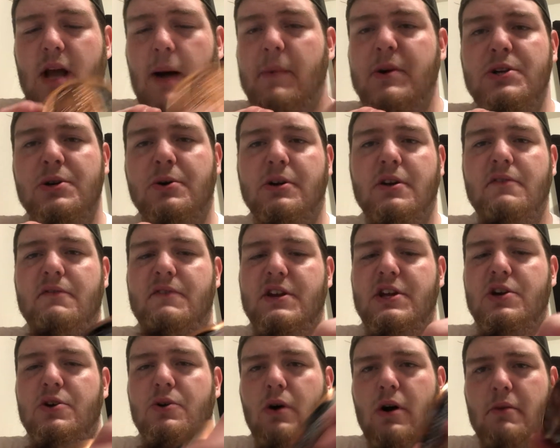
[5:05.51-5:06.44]
be doing a
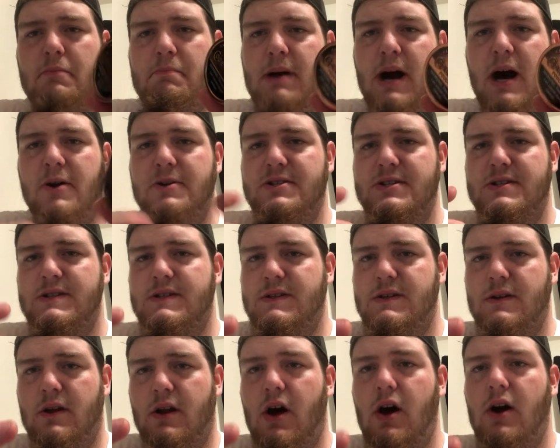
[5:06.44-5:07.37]
video on
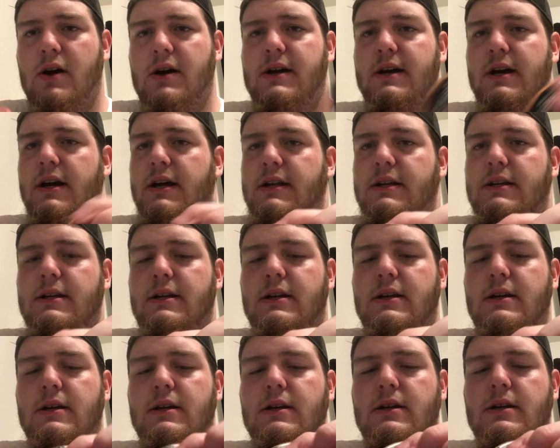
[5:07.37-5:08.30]
pouches and long cut,
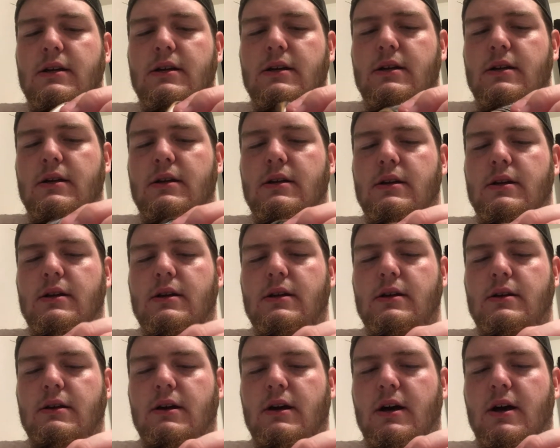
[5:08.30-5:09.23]

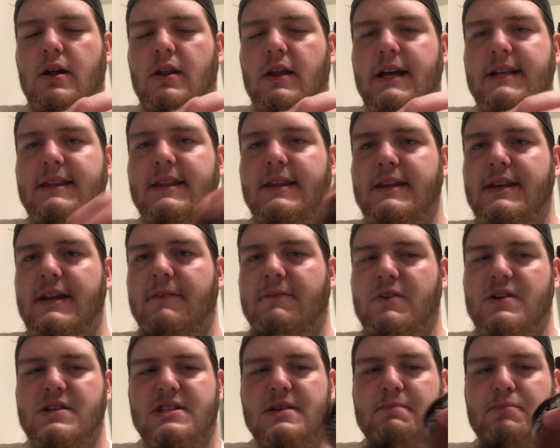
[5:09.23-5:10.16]
like the
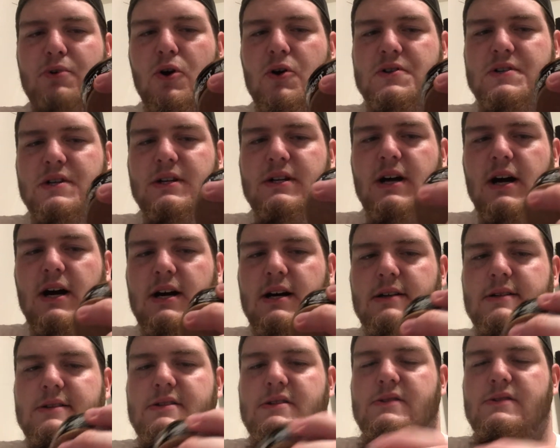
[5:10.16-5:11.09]
difference, the pros and
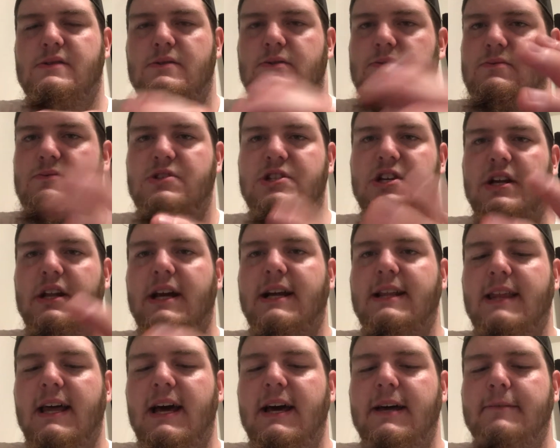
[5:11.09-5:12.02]
cons and shit
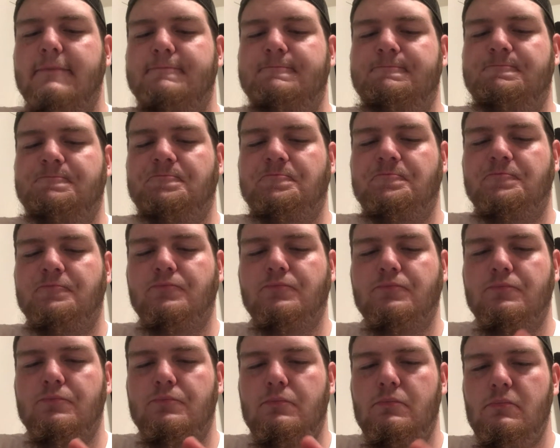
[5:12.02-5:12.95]
like that,
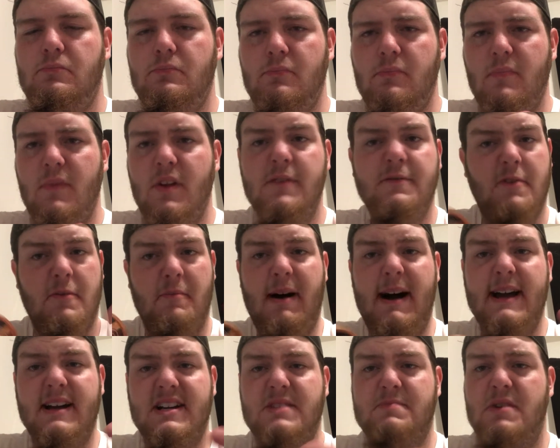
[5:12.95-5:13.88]
from
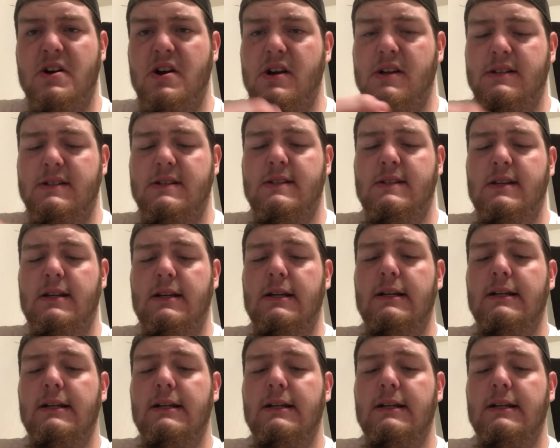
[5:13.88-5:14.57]
my experience.